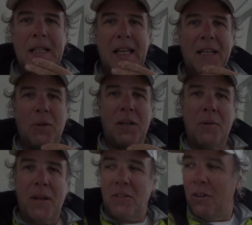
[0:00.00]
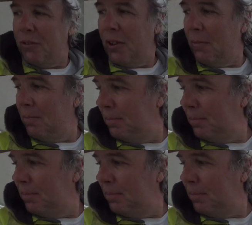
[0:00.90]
Anyway, that's all for now.